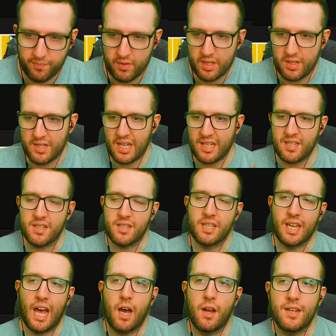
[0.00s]
Assassin's
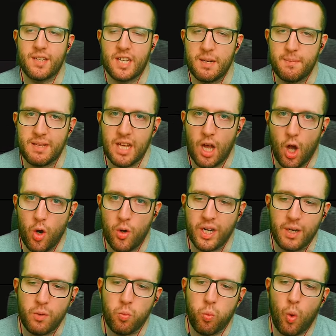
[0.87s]
Cowl is going to be the
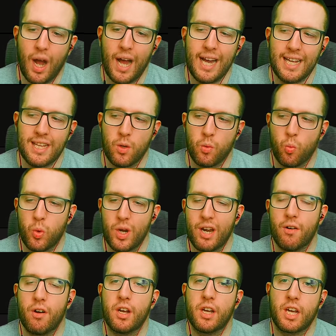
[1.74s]
only way that we
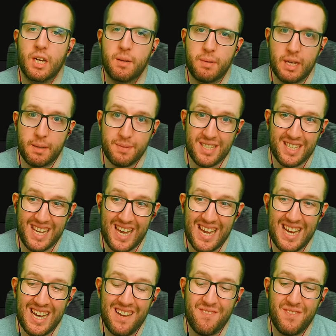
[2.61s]
are going to be able to
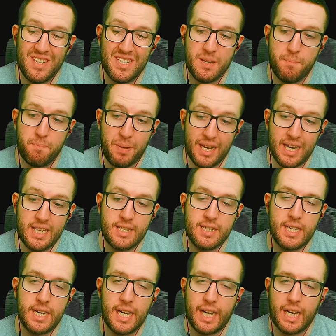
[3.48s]
get
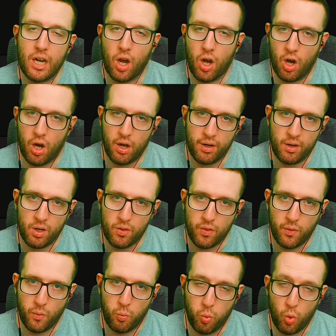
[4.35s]
invisibility on
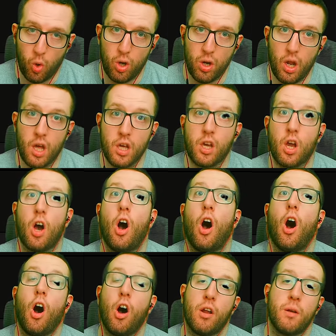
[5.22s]
the Warlock
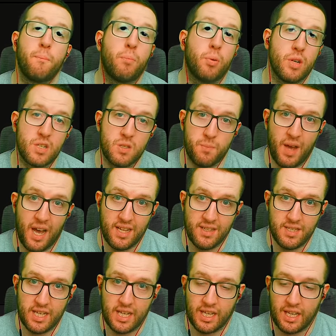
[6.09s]
on
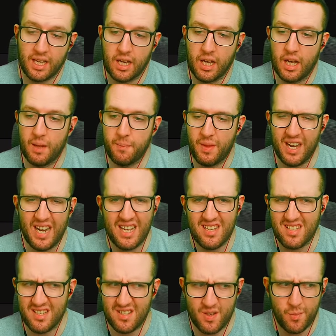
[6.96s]
Prismatic,
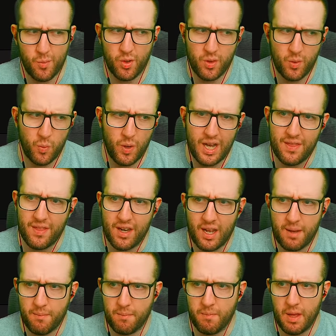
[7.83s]
unless there's some other way that
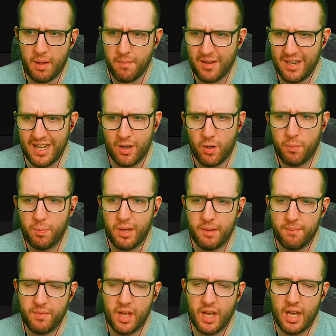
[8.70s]
I'm a little
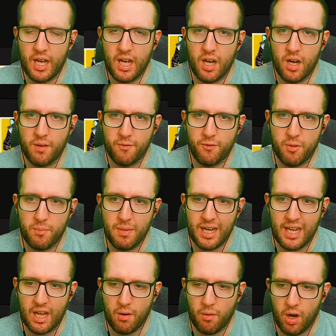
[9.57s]
bit
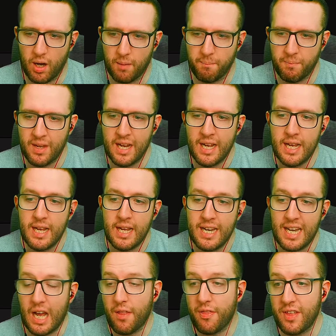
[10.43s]
unfamiliar on.
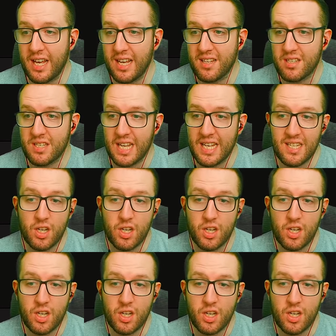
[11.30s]
Now, this is